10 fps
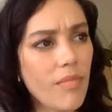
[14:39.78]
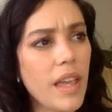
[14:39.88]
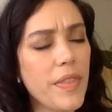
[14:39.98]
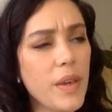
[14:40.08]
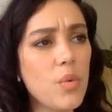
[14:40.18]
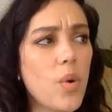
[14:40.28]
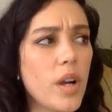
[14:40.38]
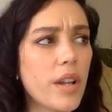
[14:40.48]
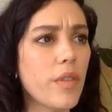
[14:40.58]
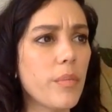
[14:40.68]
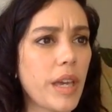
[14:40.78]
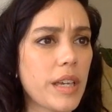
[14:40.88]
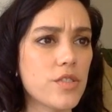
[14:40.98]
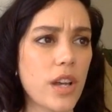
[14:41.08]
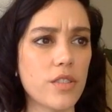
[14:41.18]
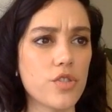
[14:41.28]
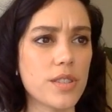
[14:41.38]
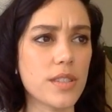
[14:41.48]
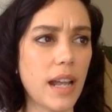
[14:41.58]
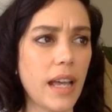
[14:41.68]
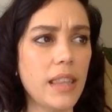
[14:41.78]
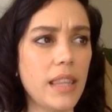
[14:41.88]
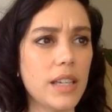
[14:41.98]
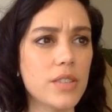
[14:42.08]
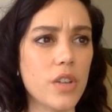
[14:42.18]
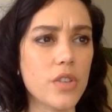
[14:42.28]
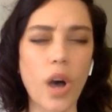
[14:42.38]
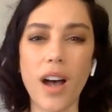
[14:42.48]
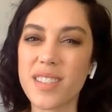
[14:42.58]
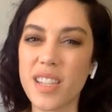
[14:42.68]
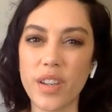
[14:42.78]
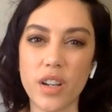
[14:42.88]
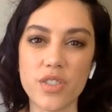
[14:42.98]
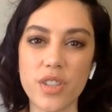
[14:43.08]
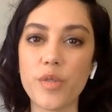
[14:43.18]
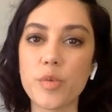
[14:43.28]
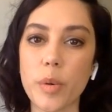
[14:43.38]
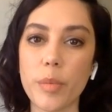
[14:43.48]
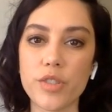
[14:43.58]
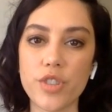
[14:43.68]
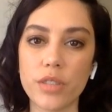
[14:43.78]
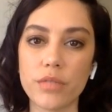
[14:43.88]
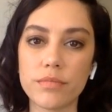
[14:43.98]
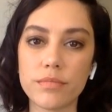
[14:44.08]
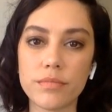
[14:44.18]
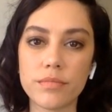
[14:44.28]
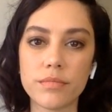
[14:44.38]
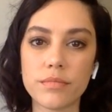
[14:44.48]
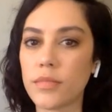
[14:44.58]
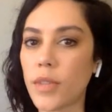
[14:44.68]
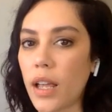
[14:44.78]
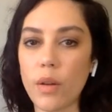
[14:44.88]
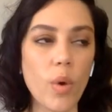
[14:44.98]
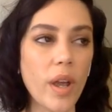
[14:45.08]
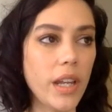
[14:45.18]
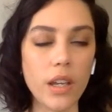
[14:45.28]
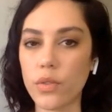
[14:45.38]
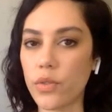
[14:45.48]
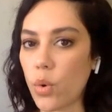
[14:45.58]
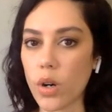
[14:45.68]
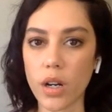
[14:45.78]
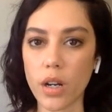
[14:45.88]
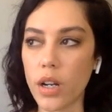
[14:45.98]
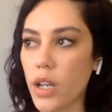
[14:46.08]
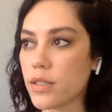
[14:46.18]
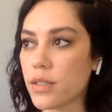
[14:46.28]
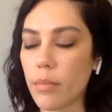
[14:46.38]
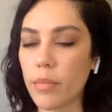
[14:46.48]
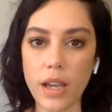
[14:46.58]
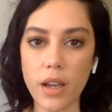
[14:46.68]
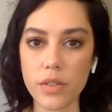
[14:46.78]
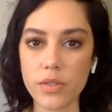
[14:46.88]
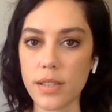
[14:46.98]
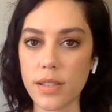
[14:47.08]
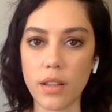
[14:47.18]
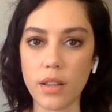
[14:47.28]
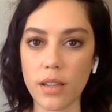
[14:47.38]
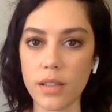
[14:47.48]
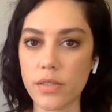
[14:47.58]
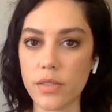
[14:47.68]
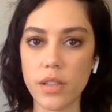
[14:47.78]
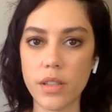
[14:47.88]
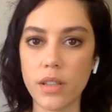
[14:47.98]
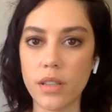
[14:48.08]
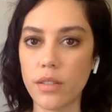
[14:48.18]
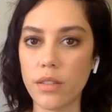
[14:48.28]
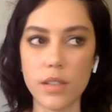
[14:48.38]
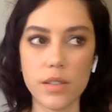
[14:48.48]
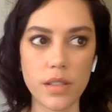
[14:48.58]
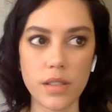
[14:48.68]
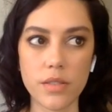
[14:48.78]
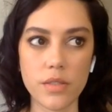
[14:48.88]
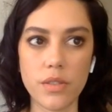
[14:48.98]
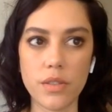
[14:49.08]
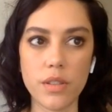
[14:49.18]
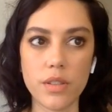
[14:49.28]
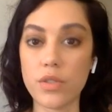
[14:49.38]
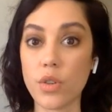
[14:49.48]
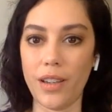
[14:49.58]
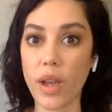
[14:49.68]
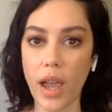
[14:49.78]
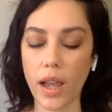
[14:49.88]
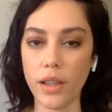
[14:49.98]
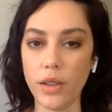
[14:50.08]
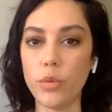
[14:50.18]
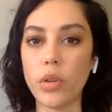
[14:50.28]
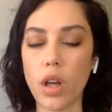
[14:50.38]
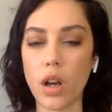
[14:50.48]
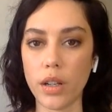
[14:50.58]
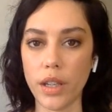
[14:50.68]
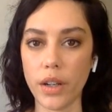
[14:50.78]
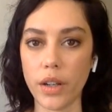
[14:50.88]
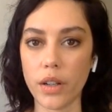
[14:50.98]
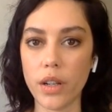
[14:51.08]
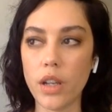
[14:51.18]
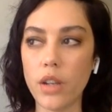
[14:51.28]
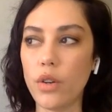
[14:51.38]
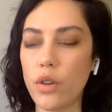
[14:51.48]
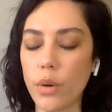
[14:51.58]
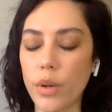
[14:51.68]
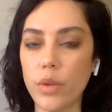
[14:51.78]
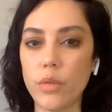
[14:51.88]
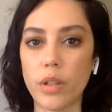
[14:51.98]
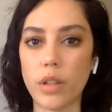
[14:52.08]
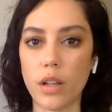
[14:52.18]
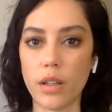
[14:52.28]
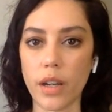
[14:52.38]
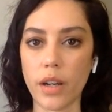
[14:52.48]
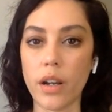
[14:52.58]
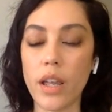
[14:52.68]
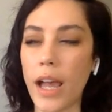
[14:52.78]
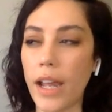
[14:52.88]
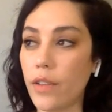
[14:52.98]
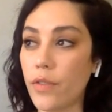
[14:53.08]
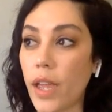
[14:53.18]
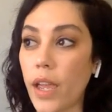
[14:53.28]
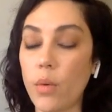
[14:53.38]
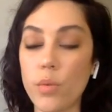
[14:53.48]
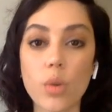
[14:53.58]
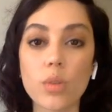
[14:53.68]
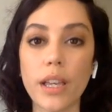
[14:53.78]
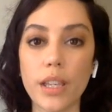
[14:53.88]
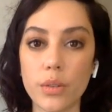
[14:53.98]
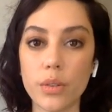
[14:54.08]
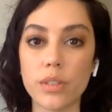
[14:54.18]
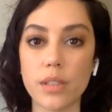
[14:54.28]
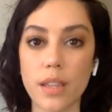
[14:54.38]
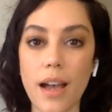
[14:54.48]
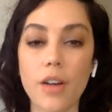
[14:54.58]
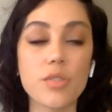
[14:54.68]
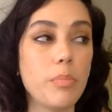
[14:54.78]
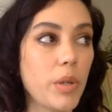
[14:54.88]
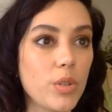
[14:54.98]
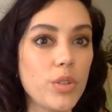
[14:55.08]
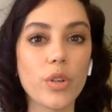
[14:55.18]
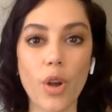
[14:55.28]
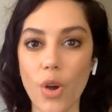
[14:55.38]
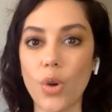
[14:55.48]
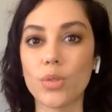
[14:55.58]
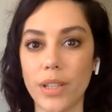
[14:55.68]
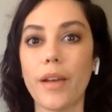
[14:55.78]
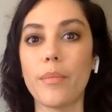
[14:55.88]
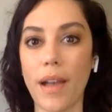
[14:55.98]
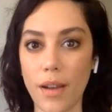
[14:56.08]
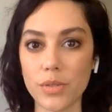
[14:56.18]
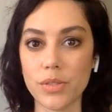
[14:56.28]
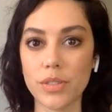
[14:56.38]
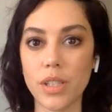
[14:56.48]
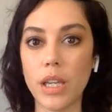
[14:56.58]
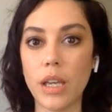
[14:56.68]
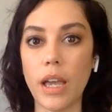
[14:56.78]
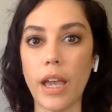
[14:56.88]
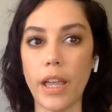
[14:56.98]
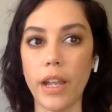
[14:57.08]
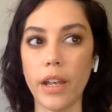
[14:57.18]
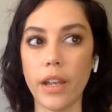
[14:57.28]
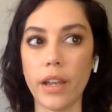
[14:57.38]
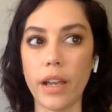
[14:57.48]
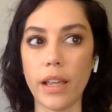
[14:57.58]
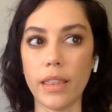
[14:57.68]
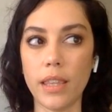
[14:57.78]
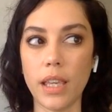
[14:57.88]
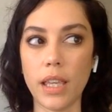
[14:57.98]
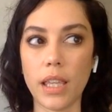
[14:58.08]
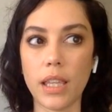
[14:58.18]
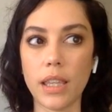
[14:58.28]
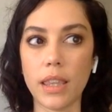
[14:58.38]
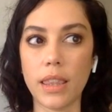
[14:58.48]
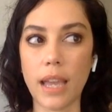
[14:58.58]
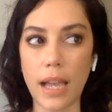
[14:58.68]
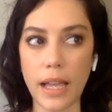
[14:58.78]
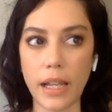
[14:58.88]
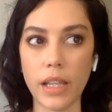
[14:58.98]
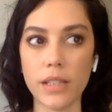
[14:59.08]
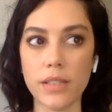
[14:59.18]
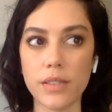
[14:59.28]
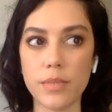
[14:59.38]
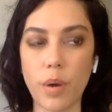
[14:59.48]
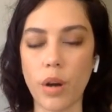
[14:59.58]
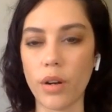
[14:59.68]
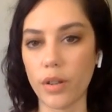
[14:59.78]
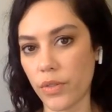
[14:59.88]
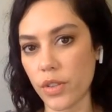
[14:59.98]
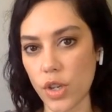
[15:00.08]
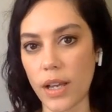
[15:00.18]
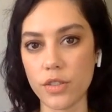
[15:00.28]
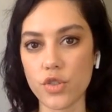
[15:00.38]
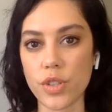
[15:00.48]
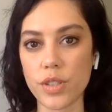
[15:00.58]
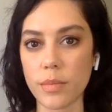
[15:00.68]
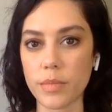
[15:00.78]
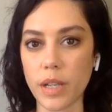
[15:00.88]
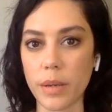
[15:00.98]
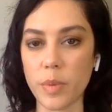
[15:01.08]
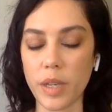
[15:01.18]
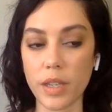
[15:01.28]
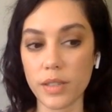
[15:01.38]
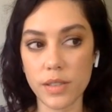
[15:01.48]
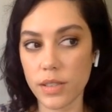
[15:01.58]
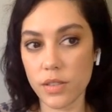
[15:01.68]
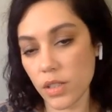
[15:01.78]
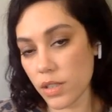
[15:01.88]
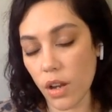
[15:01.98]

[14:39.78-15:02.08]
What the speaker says: I think one of the biggest challenges that I think is also us giving ourselves permission. not waiting for somebody else to tell us this is okay, you belong here, knowing you belong there. And if they don't let you into the house, build your own damn house. And I think that is part of the challenges sometimes, because it's